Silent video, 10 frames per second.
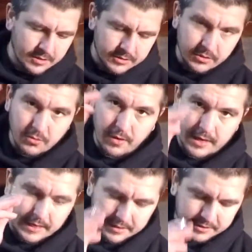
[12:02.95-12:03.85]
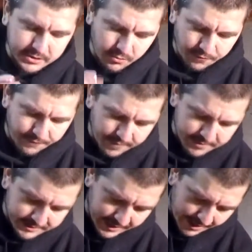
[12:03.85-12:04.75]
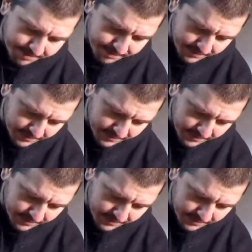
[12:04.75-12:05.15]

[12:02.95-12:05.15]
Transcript: So you want to get the screw from the top,